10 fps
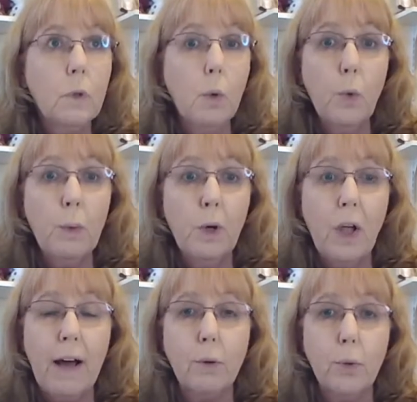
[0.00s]
we will
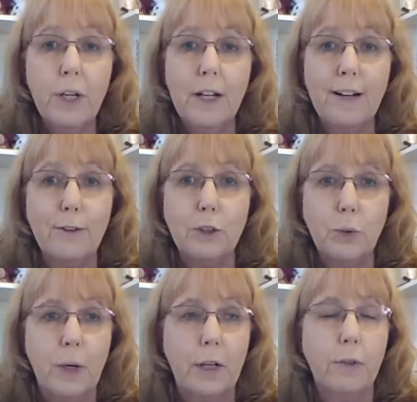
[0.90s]
have a reading on the
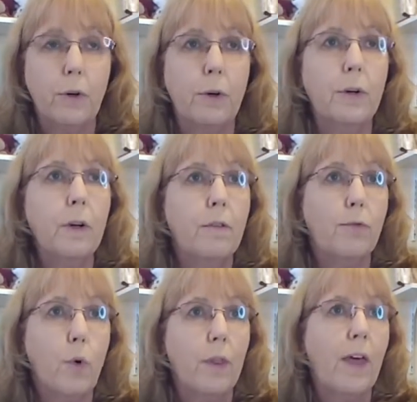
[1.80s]
23rd
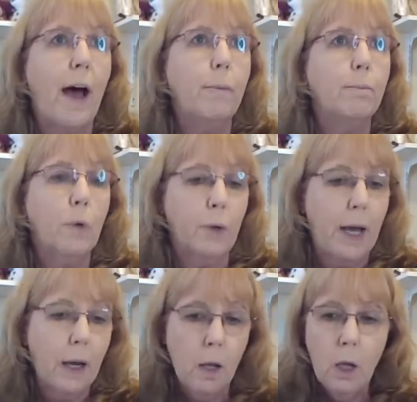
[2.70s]
for that.
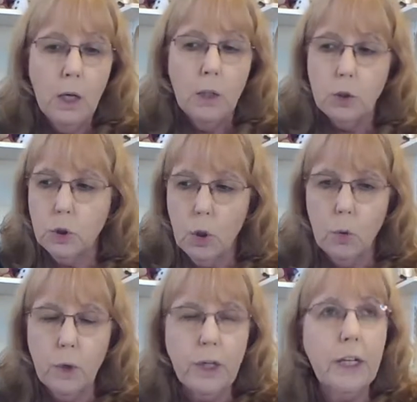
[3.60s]
Okay,
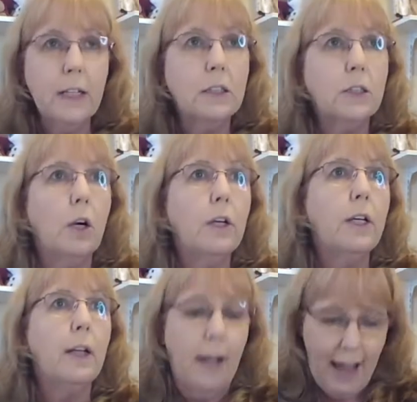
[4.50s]
so we're going to get
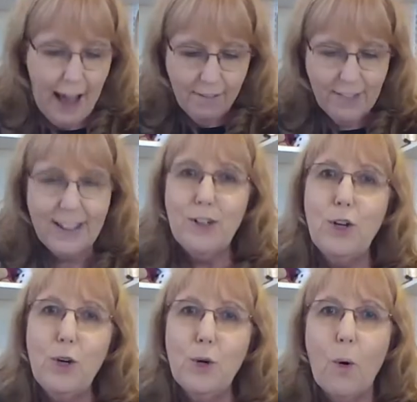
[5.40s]
started. I have a
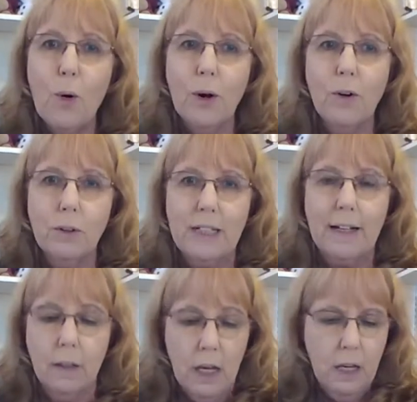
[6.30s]
new oracle
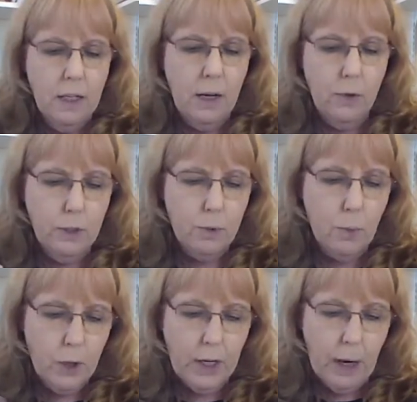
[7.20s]
deck. Now, this
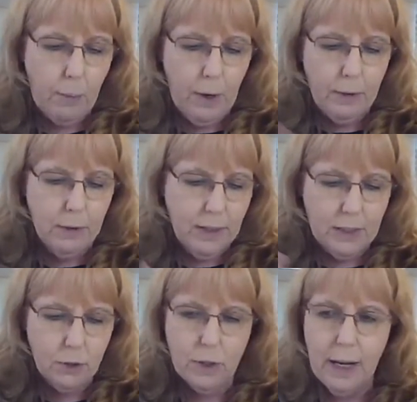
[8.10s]
morning, I went
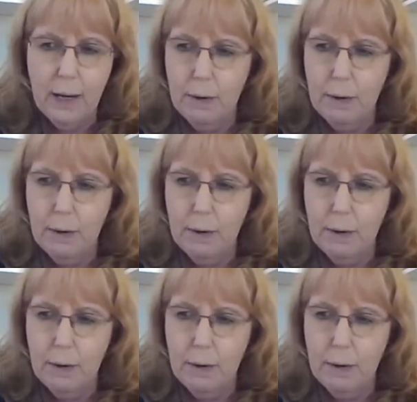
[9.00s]
yesterday.